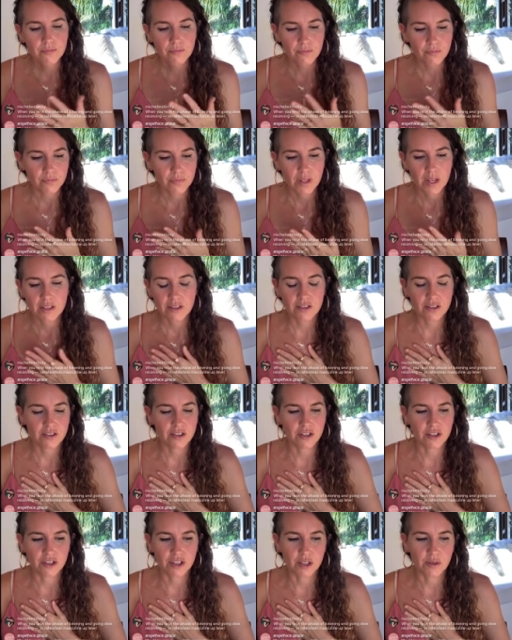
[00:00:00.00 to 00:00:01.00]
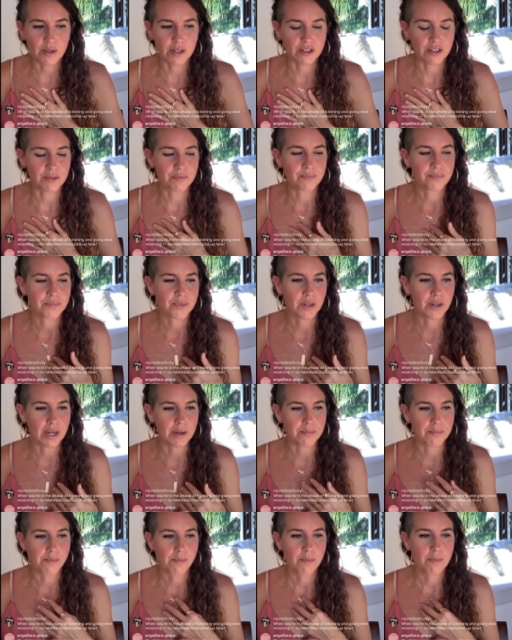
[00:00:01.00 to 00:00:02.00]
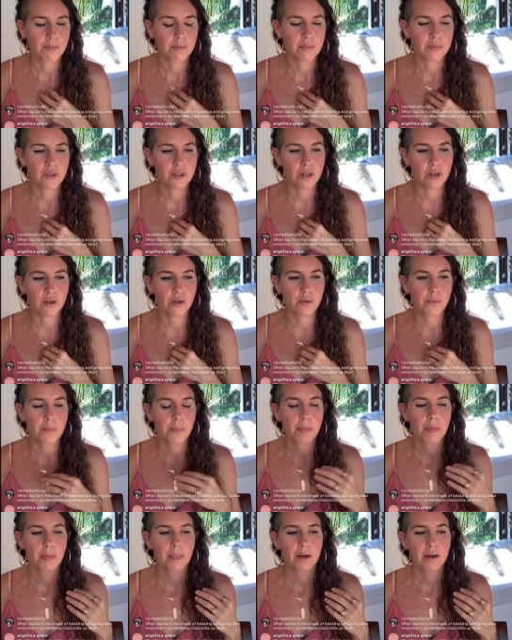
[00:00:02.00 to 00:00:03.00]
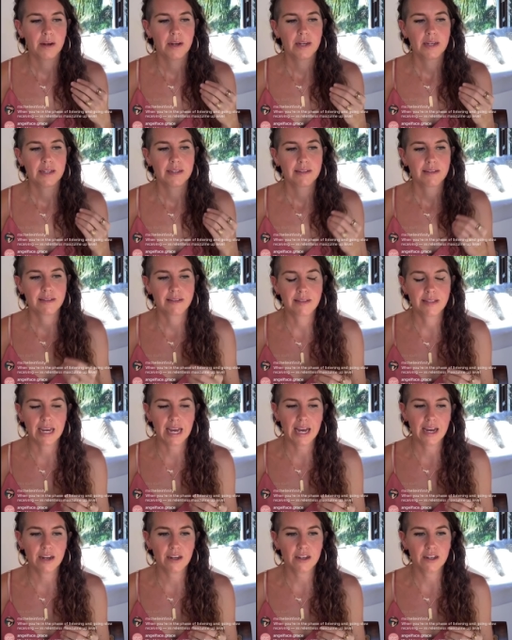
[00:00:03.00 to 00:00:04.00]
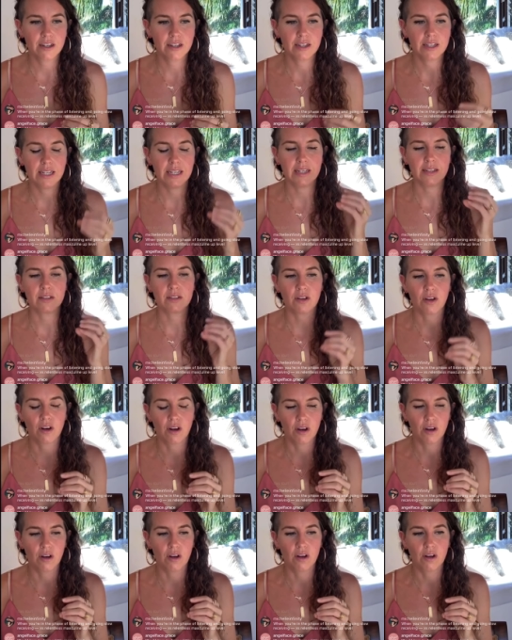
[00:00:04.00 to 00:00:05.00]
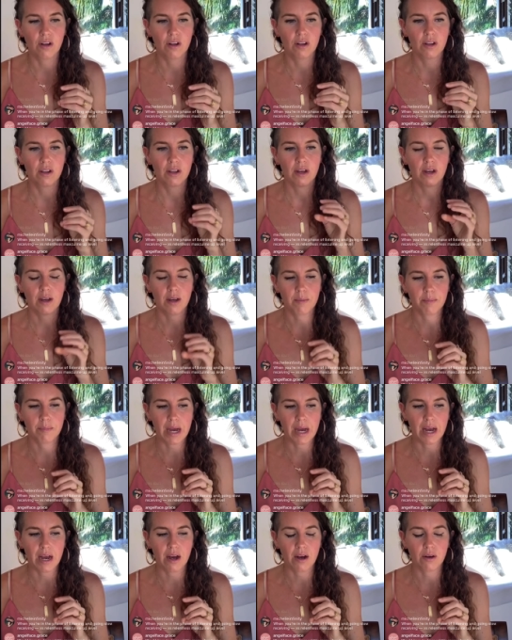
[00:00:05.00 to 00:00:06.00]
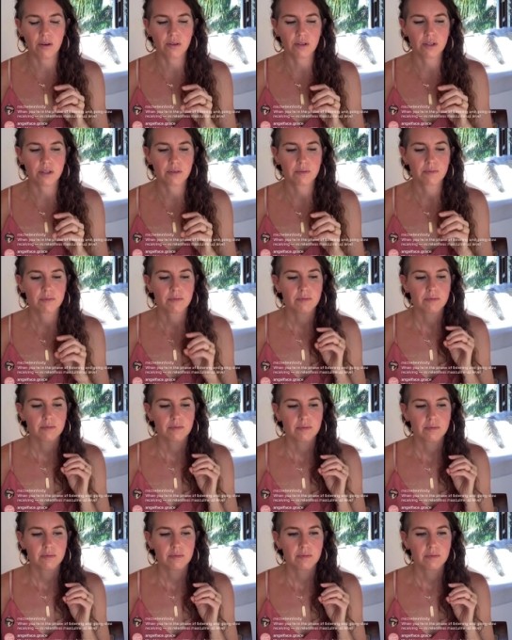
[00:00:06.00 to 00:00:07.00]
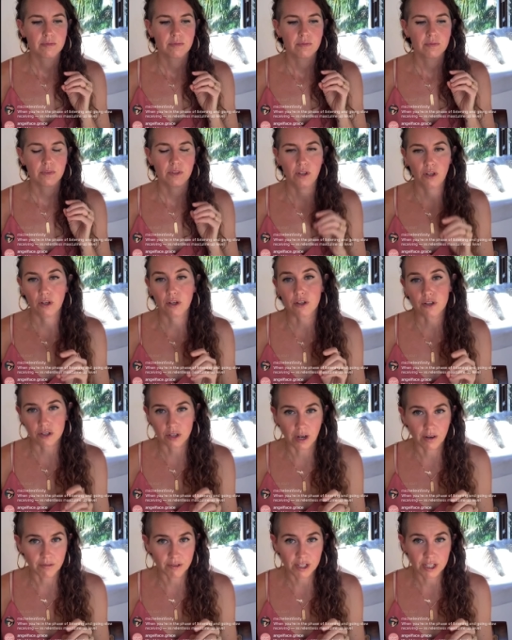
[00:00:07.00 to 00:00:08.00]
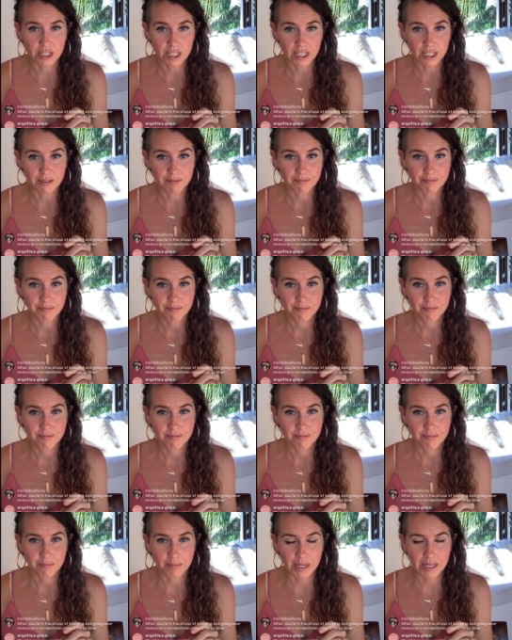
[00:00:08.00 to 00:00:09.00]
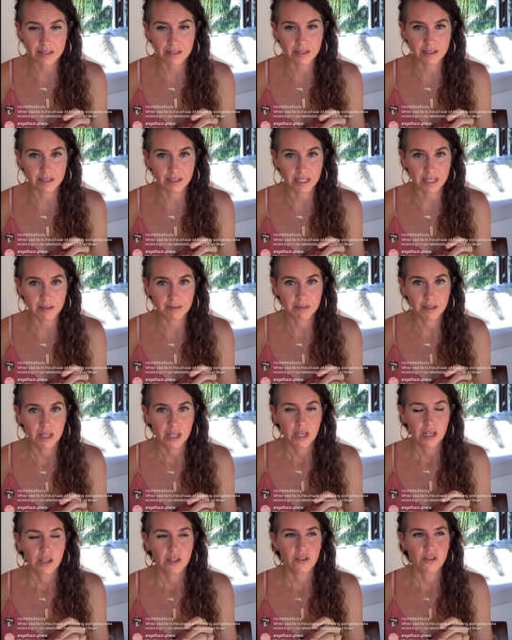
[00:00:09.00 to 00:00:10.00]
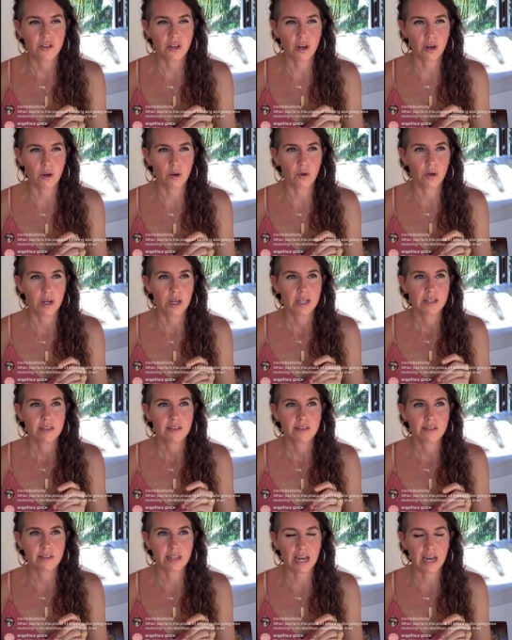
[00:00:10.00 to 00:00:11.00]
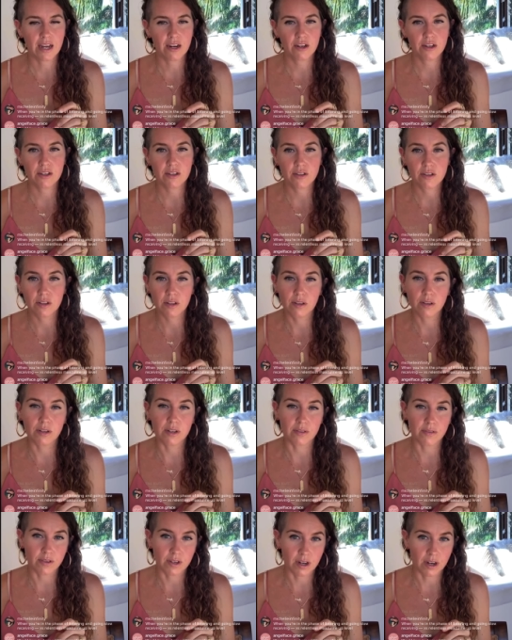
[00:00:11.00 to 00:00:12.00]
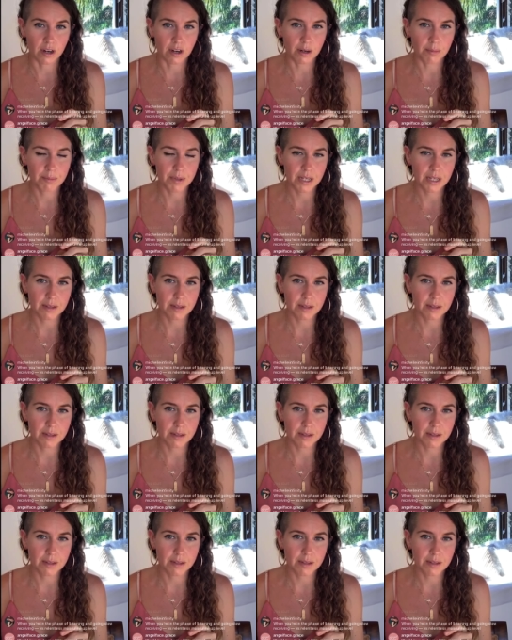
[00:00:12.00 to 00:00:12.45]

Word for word: this is such a good question. Okay, so Saturn is all about your sovereignty, basically. So, Saturn is the lord of karma